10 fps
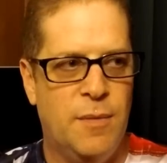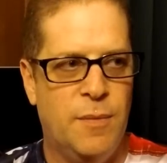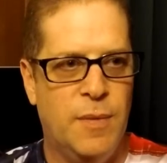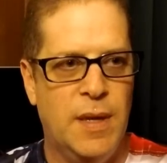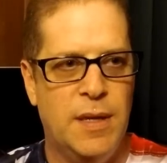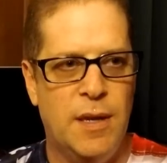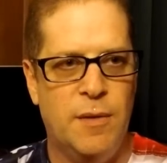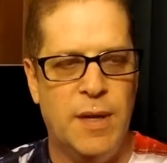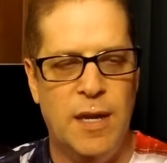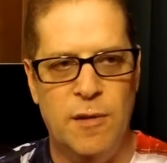we
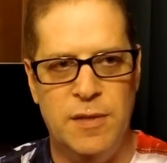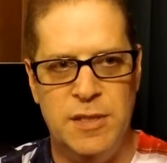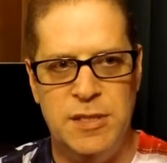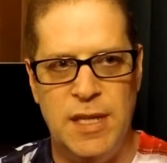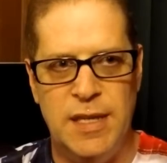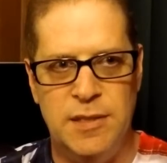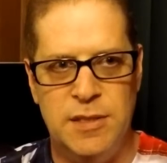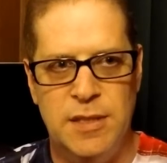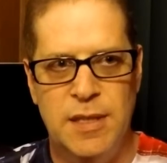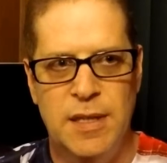know here in the
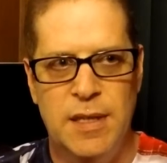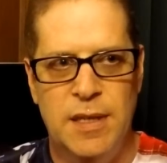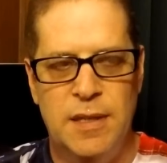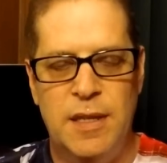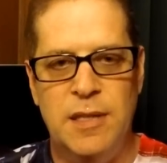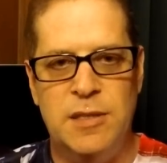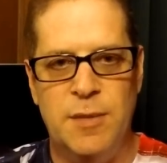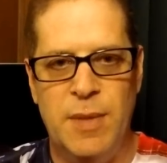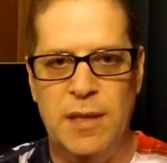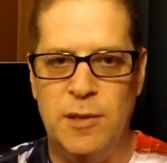States, things
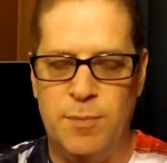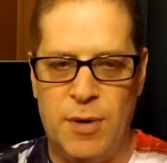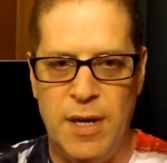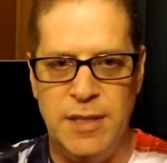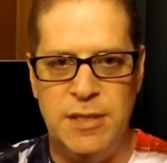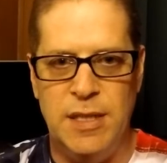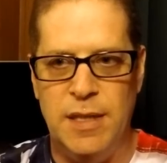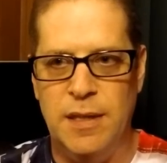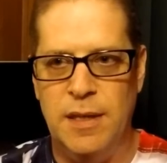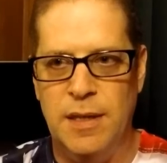can be a little
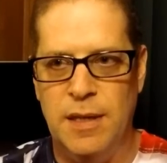pricey,